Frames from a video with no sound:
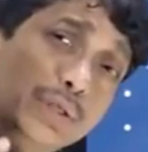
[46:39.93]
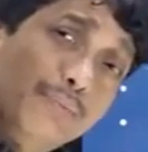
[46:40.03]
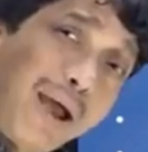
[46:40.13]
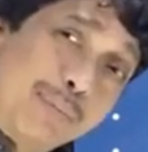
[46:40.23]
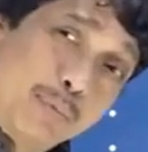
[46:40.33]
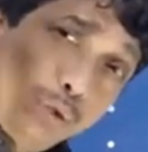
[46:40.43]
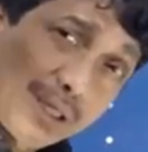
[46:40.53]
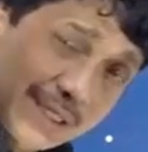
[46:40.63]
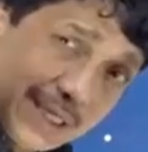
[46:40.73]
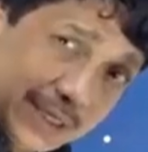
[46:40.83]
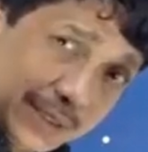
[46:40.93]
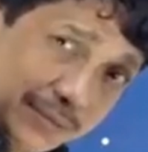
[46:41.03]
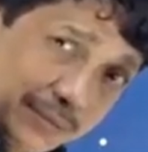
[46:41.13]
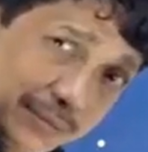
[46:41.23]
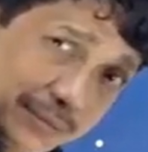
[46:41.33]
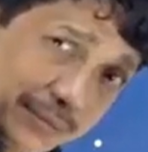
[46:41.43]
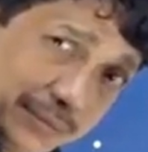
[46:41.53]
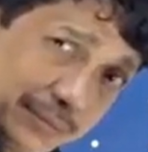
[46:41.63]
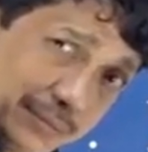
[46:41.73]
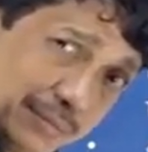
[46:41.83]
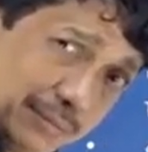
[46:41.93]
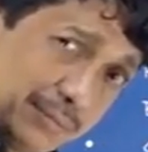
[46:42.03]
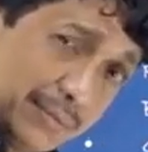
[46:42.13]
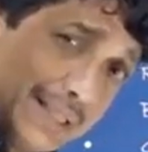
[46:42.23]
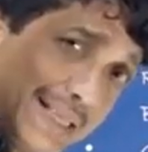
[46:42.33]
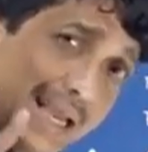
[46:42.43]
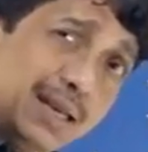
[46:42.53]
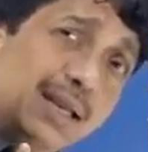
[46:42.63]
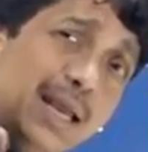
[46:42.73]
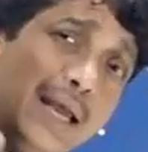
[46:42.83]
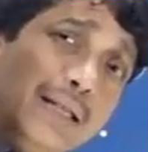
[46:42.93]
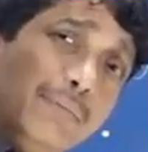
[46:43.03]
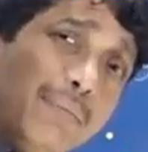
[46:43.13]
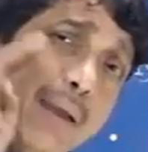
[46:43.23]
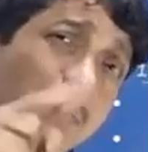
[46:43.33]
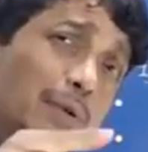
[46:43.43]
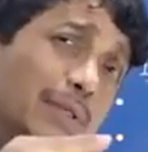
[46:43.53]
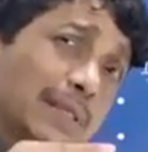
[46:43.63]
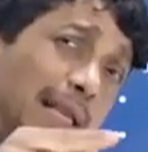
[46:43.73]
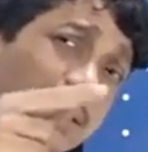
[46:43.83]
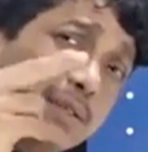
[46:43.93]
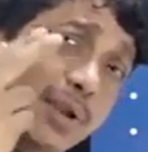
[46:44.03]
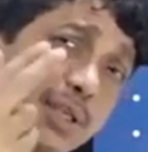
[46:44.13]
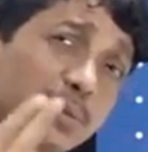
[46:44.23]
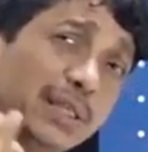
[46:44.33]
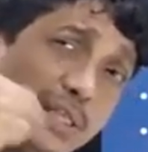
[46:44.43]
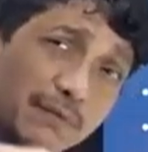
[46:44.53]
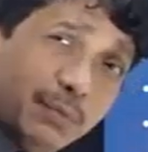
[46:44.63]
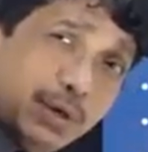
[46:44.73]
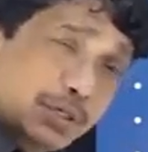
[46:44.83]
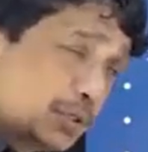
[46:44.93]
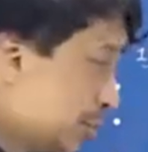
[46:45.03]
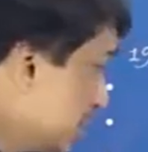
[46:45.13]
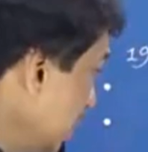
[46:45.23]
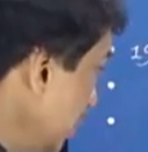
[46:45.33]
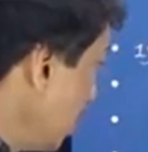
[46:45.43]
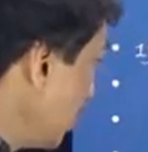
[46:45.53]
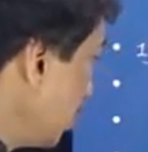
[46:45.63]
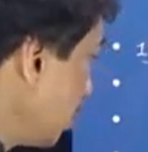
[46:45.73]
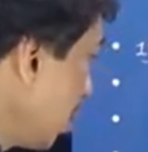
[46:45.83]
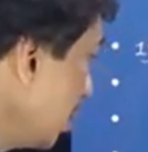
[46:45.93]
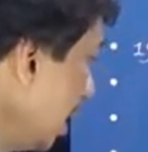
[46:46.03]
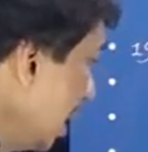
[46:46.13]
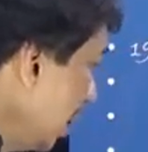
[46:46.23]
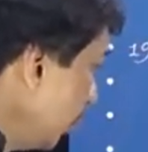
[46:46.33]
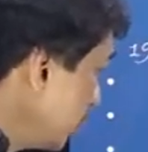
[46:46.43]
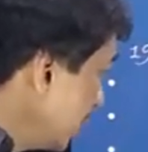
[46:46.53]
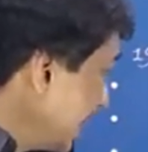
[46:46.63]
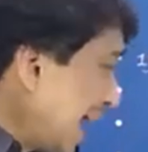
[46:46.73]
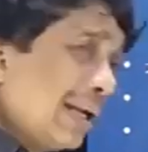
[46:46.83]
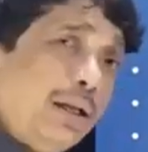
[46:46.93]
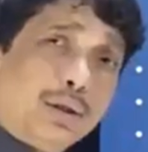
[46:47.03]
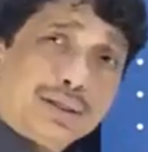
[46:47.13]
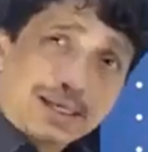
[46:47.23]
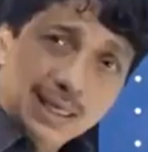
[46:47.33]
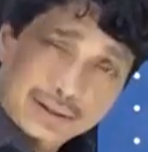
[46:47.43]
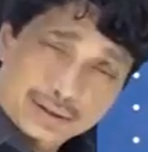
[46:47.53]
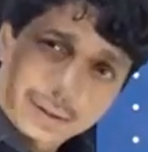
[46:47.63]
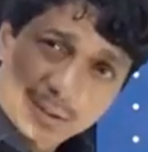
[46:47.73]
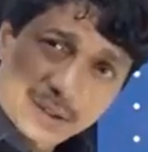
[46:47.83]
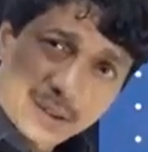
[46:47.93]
which is the bipolar cells. Then the bipolar cells transmit this information to the third order neuron, which is the ganglion cells.